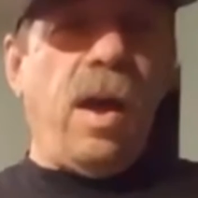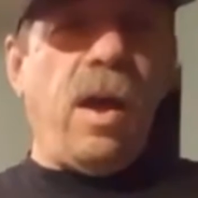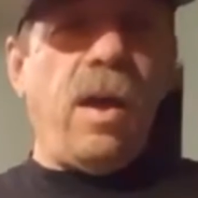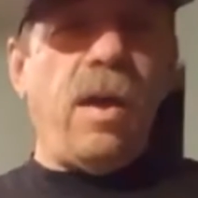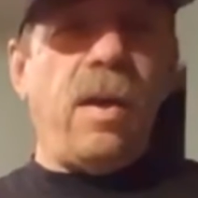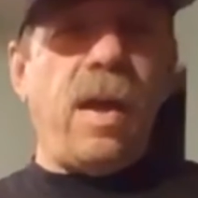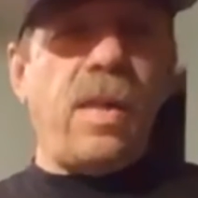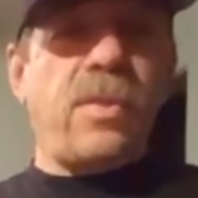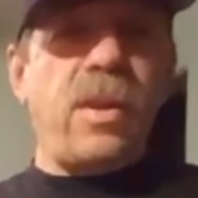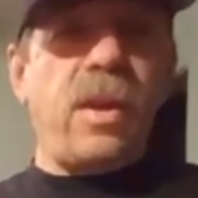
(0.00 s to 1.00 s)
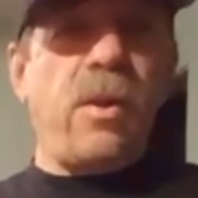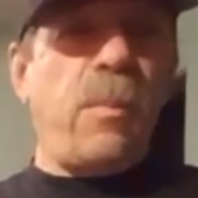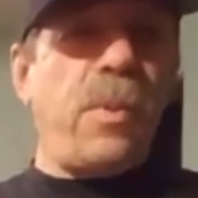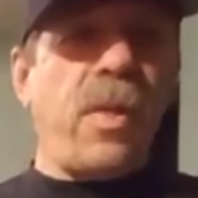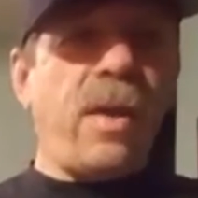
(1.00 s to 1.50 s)
Anthony,
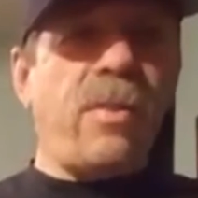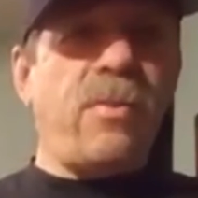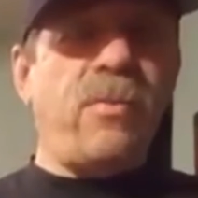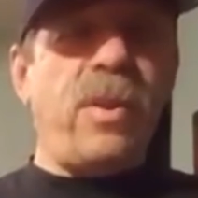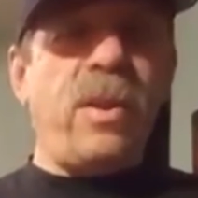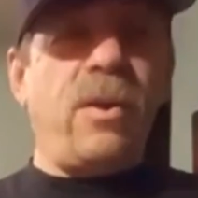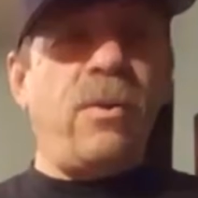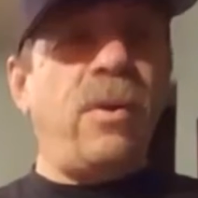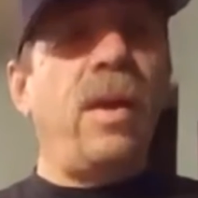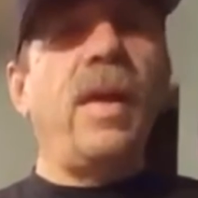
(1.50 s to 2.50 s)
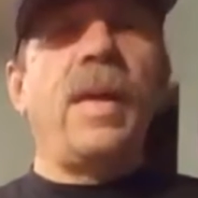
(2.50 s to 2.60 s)
hope you like this video.